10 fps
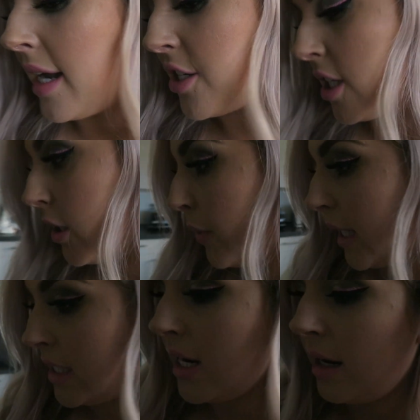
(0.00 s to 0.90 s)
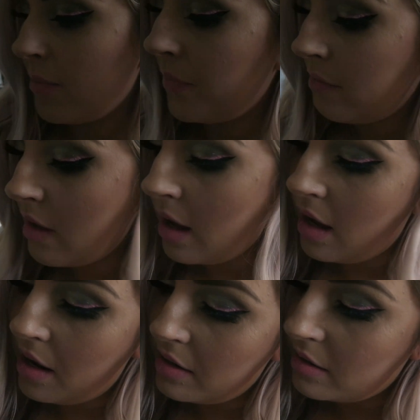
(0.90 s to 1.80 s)
i just did a little editing
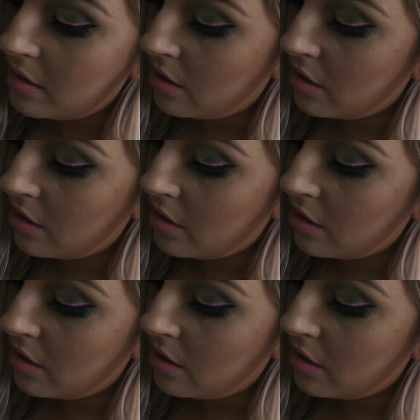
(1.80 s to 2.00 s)
and